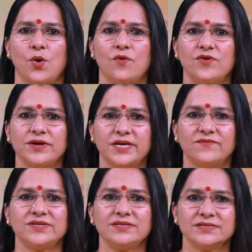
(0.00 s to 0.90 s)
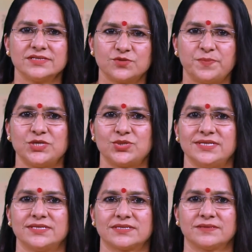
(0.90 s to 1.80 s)
of a given
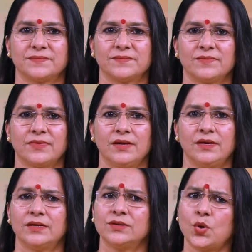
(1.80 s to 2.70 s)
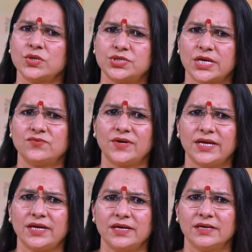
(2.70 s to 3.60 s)
species. Now, generally